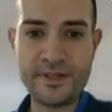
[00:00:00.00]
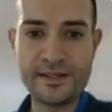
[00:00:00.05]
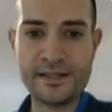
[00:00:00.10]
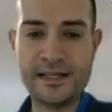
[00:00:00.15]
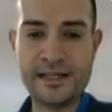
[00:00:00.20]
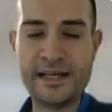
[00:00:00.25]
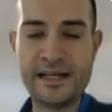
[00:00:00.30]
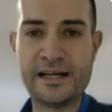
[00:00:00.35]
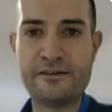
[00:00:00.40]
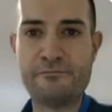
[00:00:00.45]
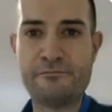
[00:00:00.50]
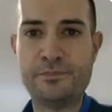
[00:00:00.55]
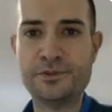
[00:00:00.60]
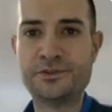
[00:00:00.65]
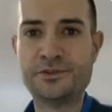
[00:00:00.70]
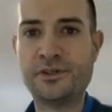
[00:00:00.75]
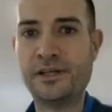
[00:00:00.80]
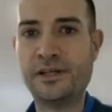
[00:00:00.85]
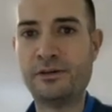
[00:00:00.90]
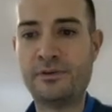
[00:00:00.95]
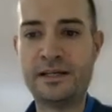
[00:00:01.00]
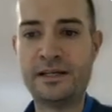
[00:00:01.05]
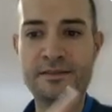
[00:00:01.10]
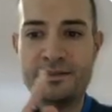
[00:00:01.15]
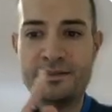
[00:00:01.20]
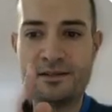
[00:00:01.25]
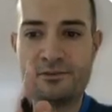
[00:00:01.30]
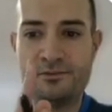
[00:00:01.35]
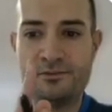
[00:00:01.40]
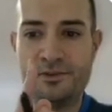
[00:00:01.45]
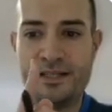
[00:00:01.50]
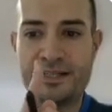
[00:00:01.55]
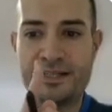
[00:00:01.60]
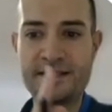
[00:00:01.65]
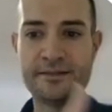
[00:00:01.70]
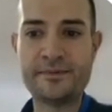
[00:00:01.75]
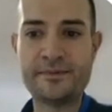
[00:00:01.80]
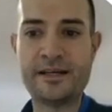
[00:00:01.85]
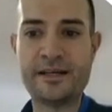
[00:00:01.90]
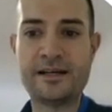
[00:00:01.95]
I have put only one
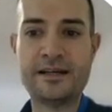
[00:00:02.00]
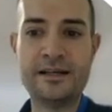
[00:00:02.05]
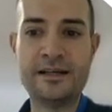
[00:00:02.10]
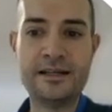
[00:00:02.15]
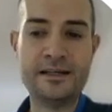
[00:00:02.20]
decimal,